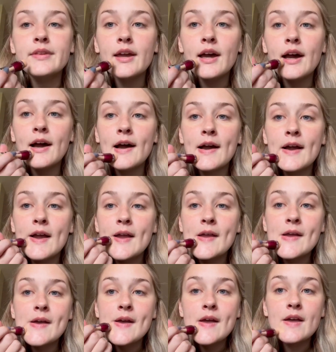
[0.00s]

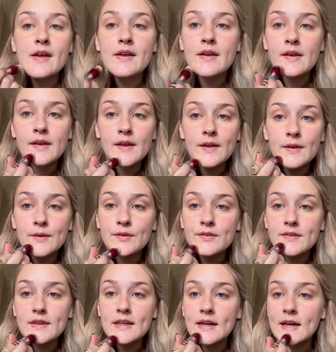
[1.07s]
I use
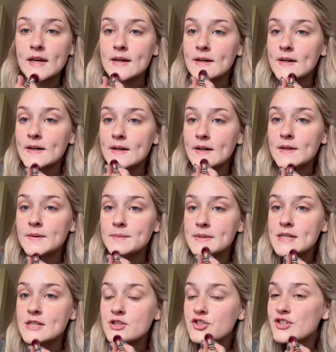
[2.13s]
that on
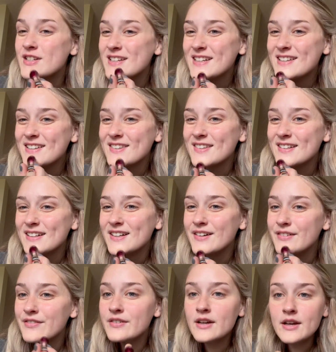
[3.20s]
my chin because I
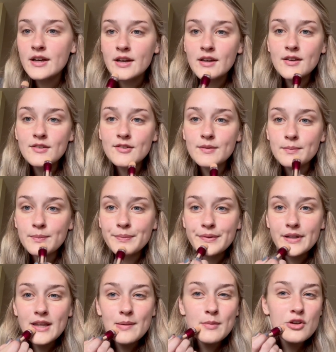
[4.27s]
have some
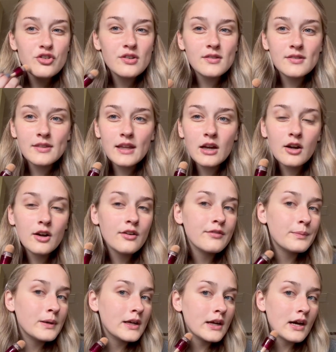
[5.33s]
blemishes there
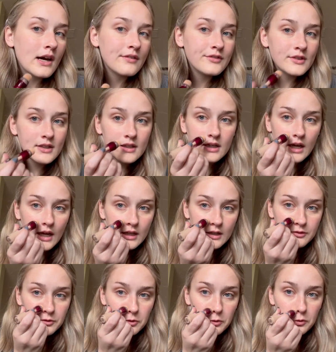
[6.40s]
pretty often. I
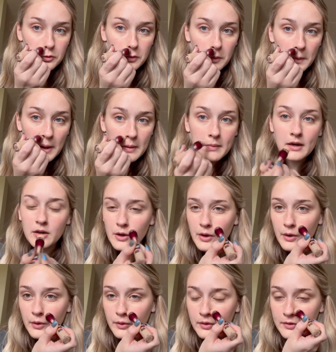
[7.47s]
like to use it around my
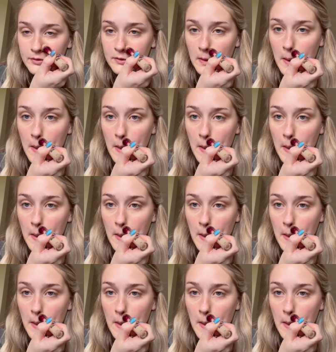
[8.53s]
nose.